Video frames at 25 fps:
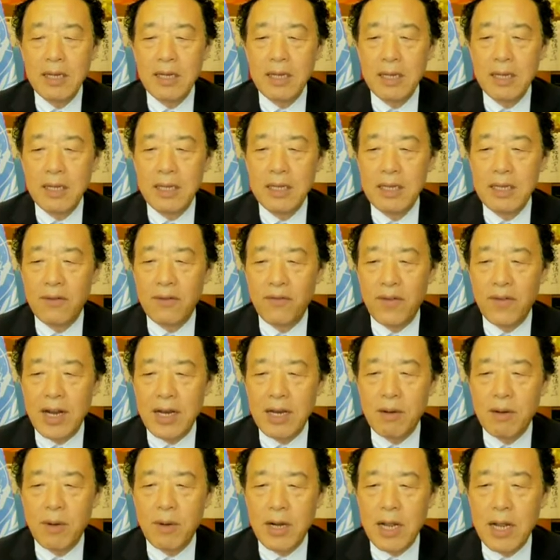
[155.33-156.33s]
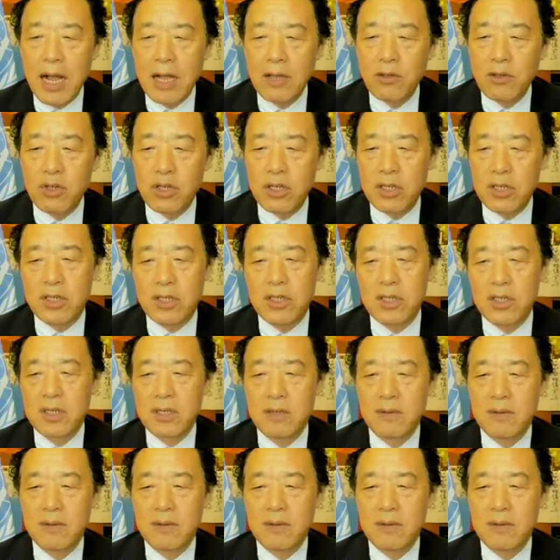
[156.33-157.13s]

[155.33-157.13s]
in the vulnerable countries.